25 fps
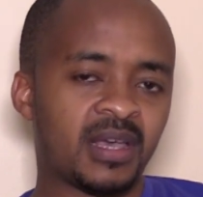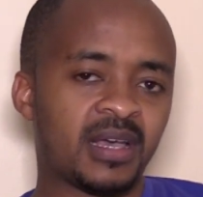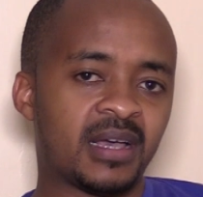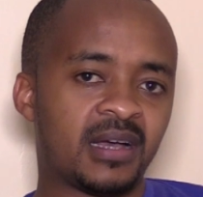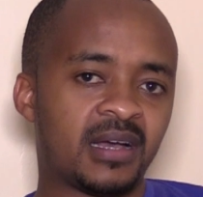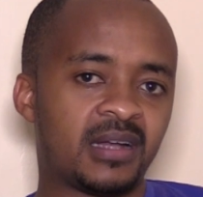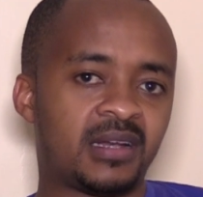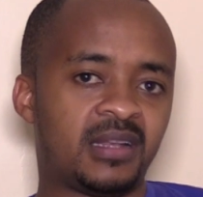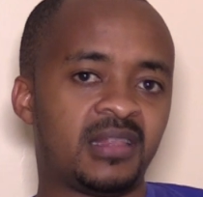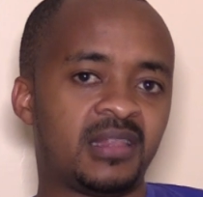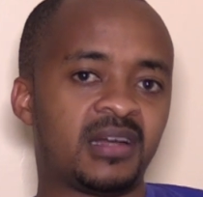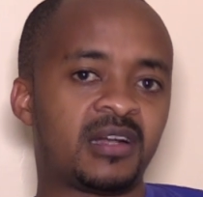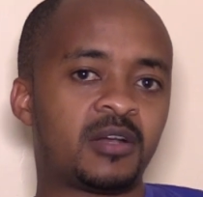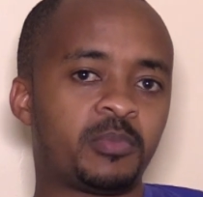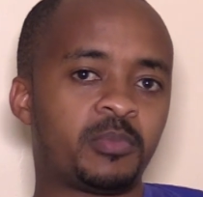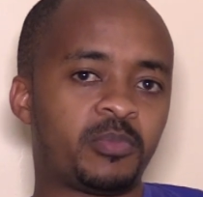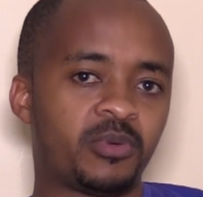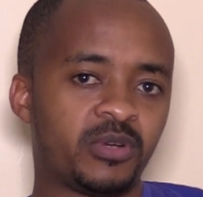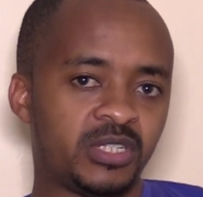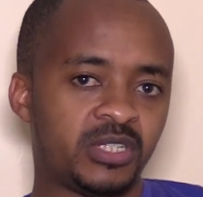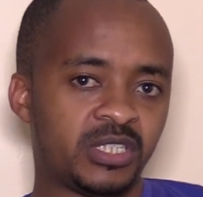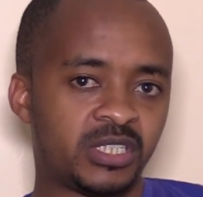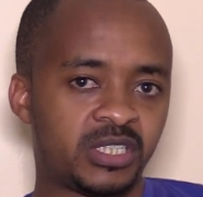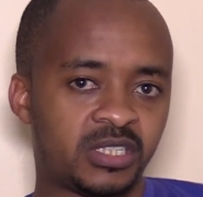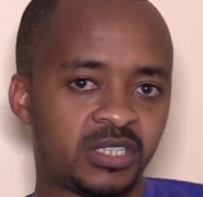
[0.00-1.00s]
At that
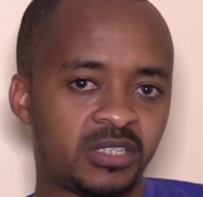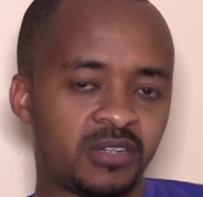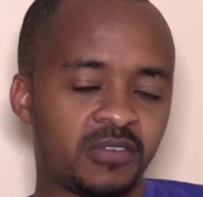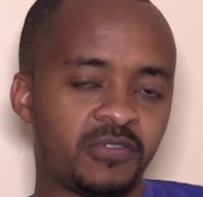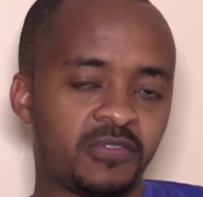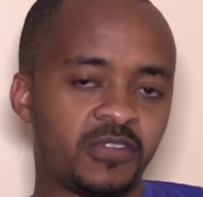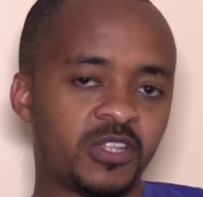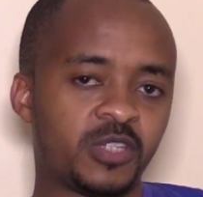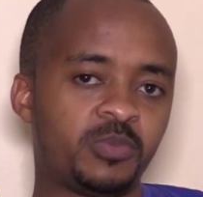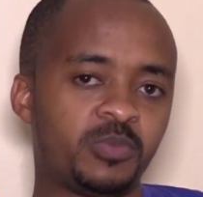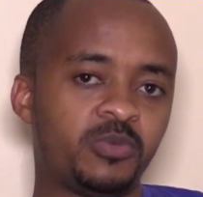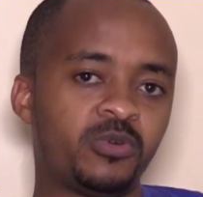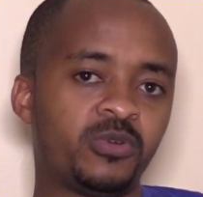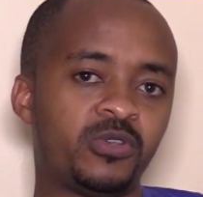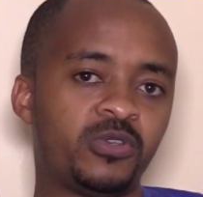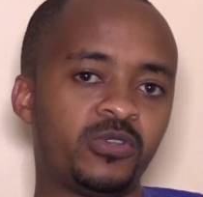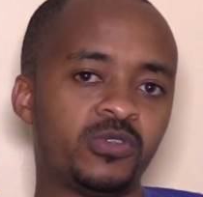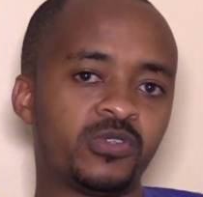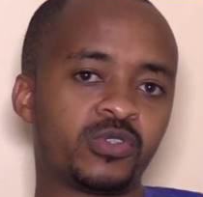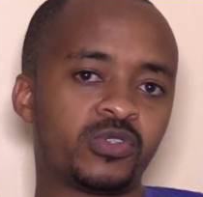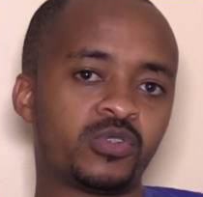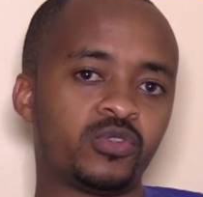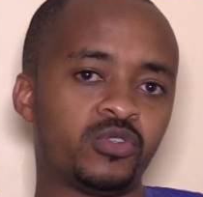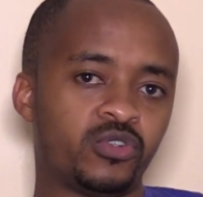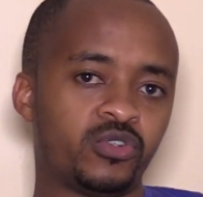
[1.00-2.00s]
point, Facebook
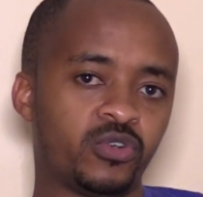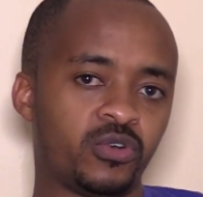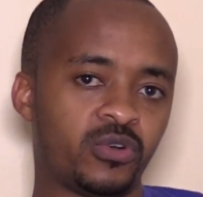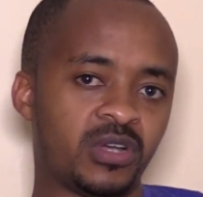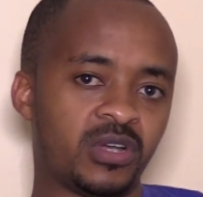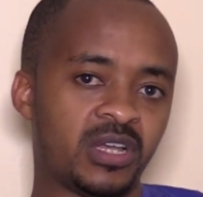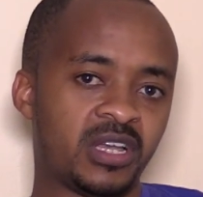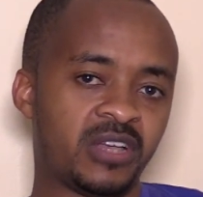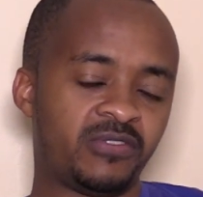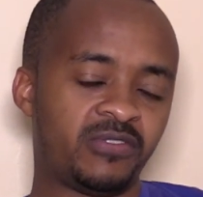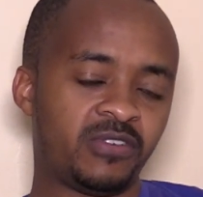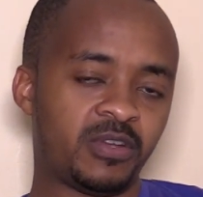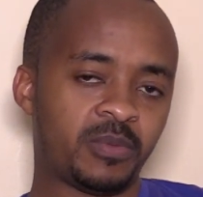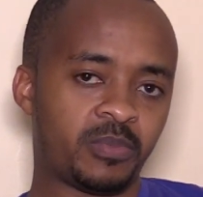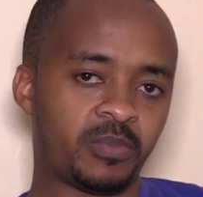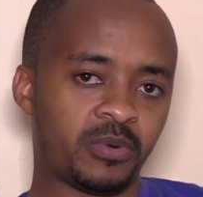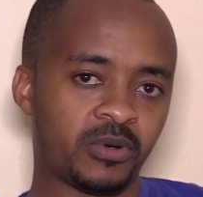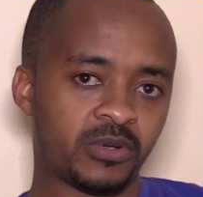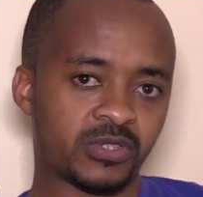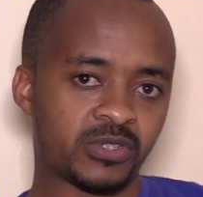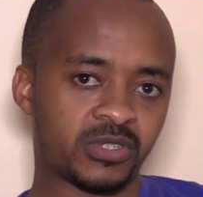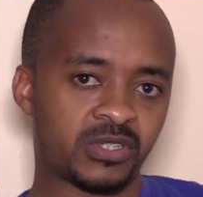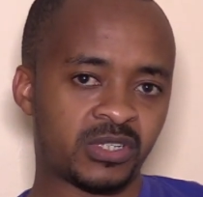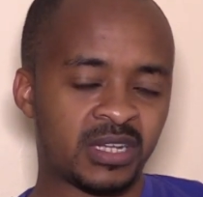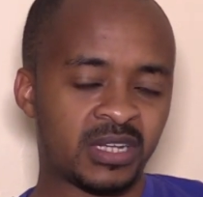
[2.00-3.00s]
used to show every
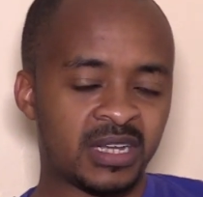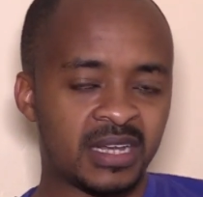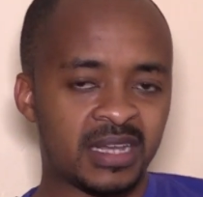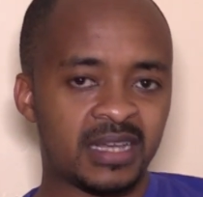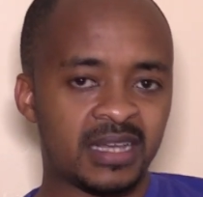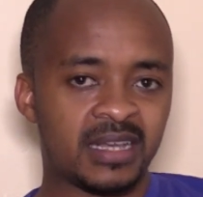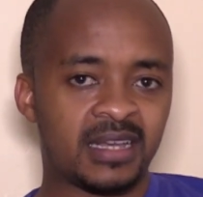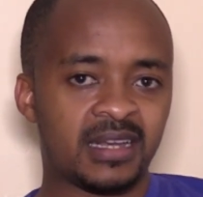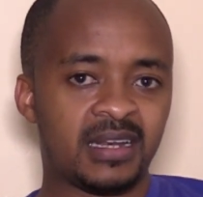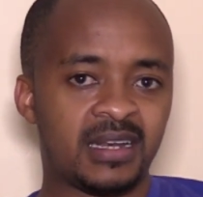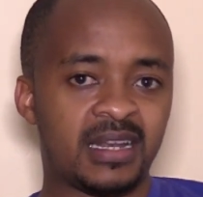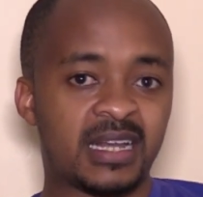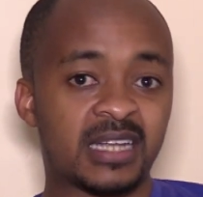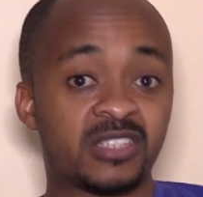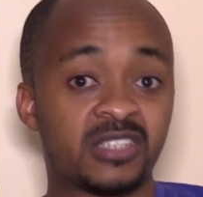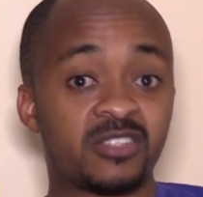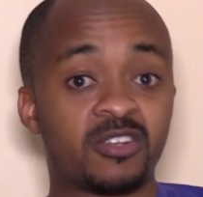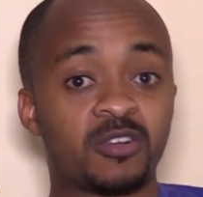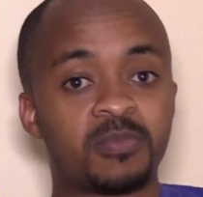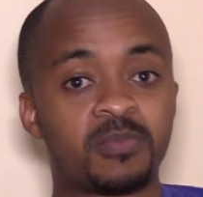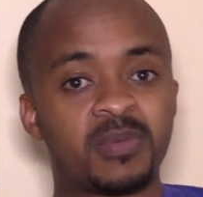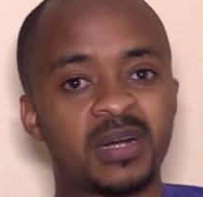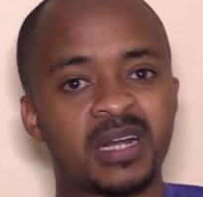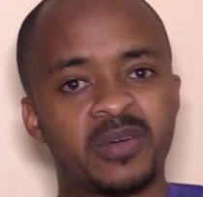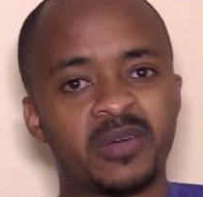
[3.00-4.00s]
post. It does
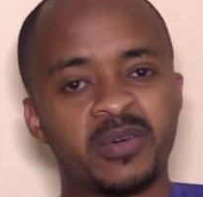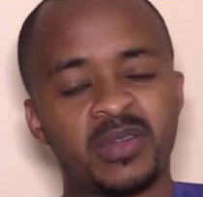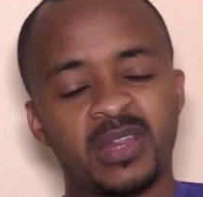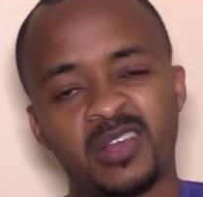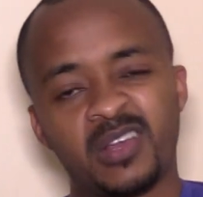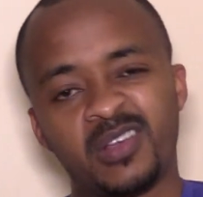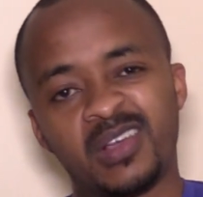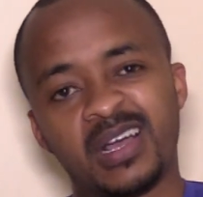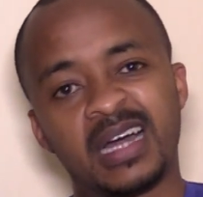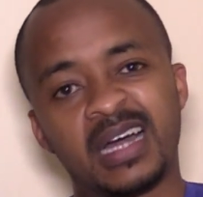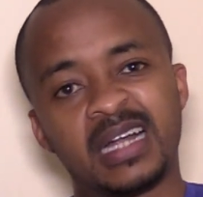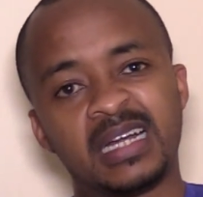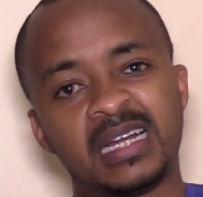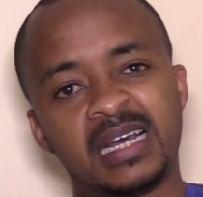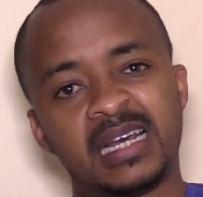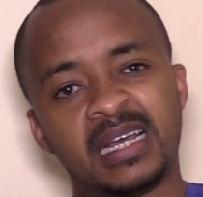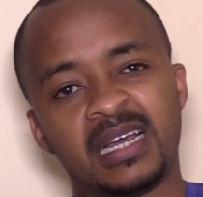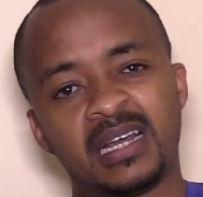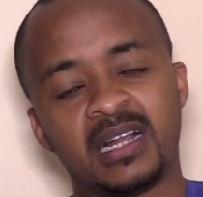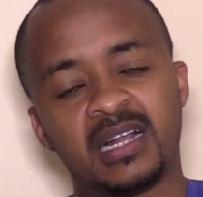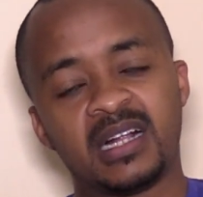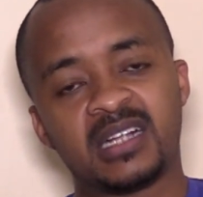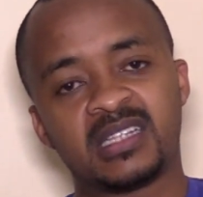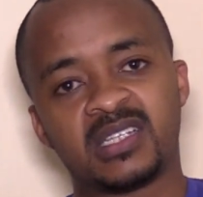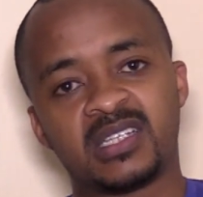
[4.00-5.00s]
not matter whether you had
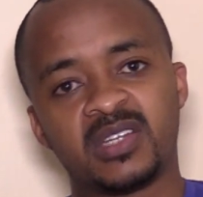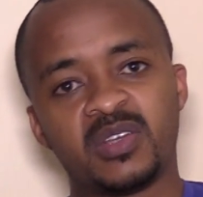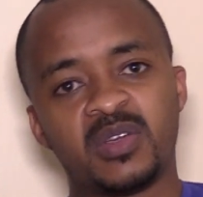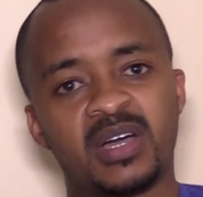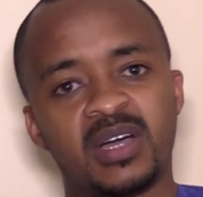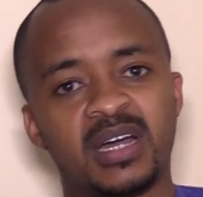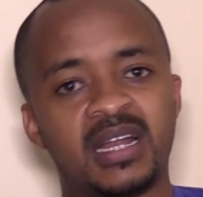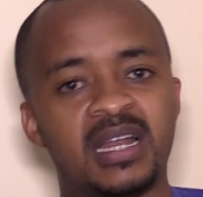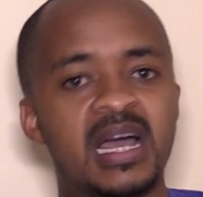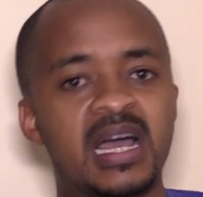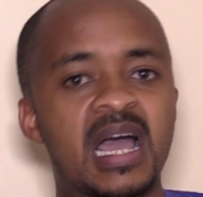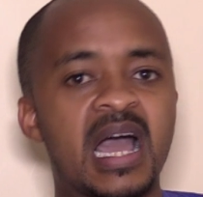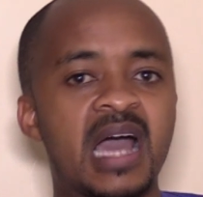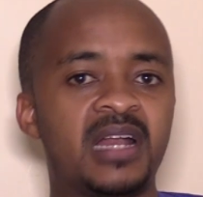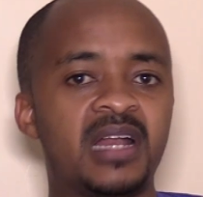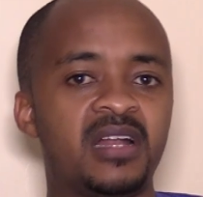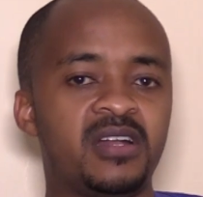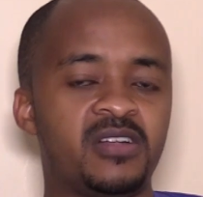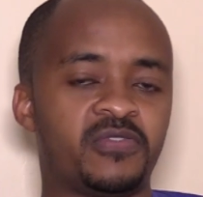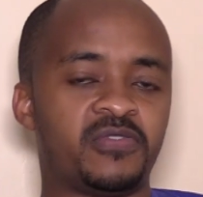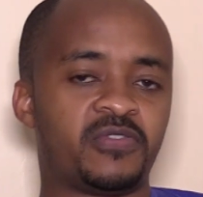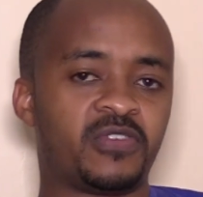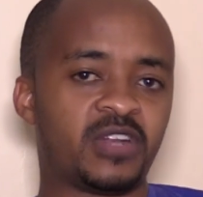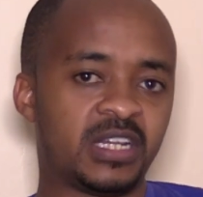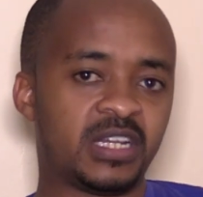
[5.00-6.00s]
let's say you had 100
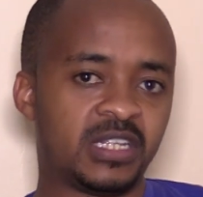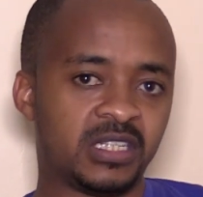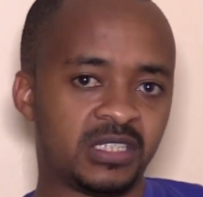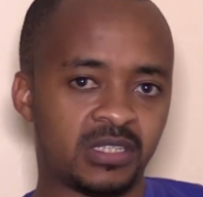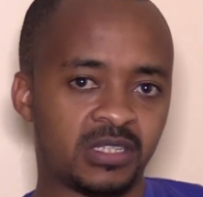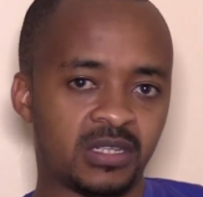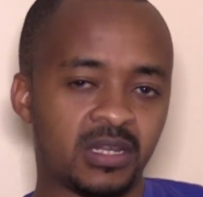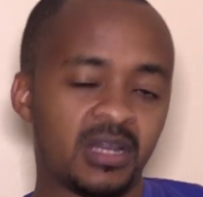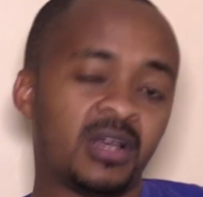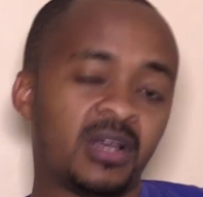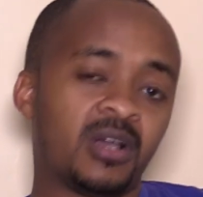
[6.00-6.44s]
friends.